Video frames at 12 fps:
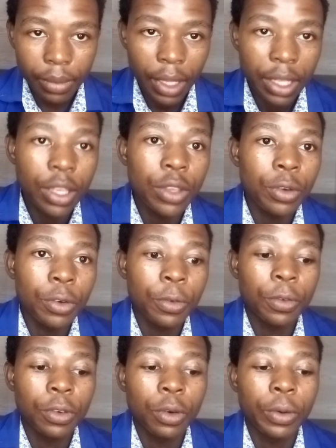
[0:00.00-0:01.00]

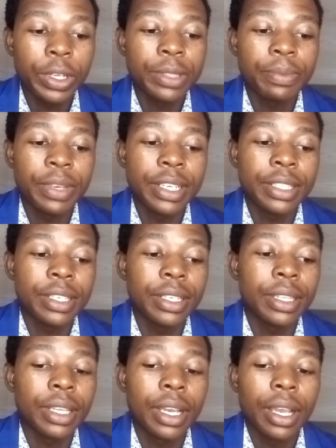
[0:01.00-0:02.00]
youth, which makes
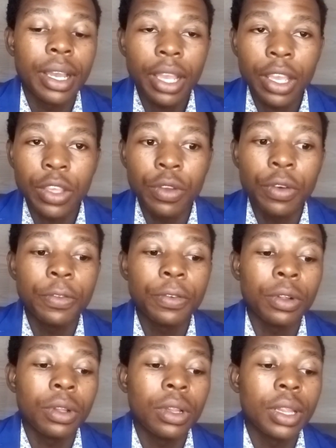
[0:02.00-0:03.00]
it a
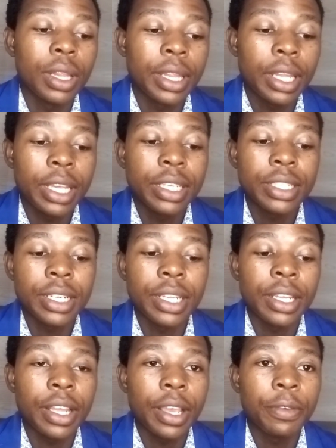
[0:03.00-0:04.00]
youthful nation
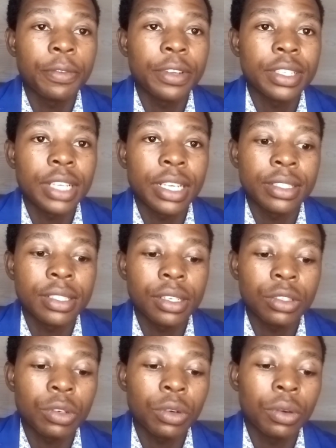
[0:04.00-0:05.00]
in every sense.
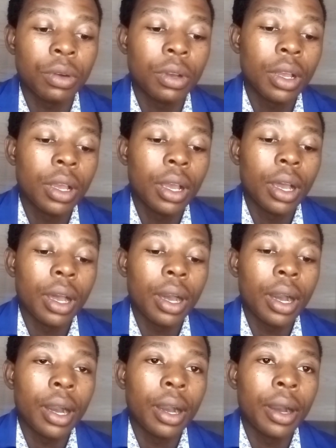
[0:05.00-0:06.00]
So,
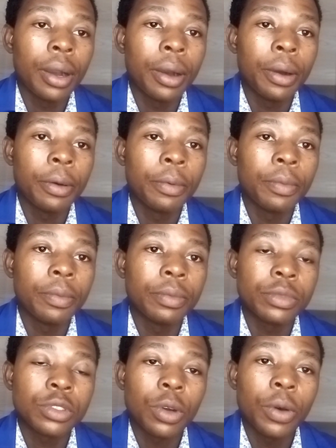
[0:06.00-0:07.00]
um,
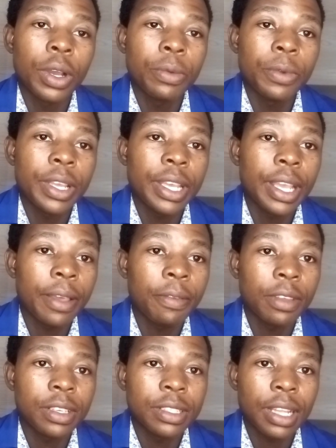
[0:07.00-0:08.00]
so when we hear
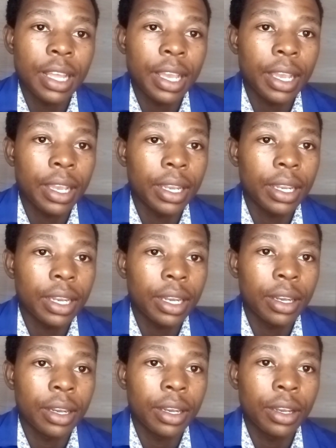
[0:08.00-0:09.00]
things like
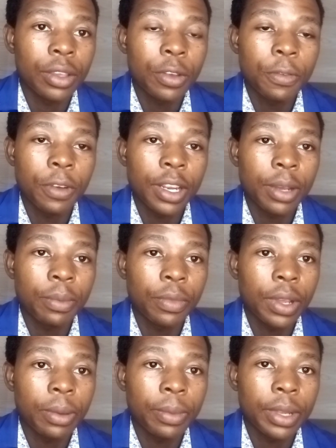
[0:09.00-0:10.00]
uh, youth
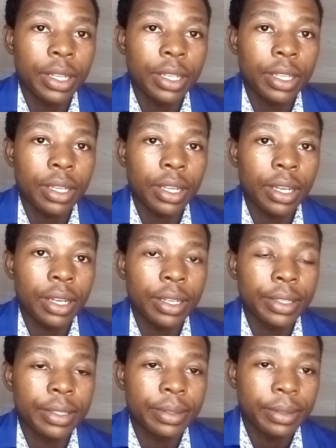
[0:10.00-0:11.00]
unemployment, uh,
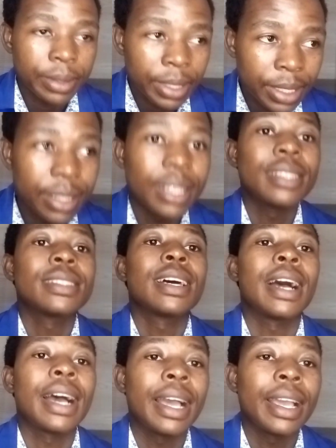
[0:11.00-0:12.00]
the stats are
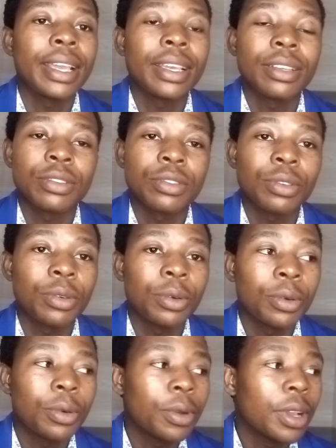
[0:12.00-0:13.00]
high, so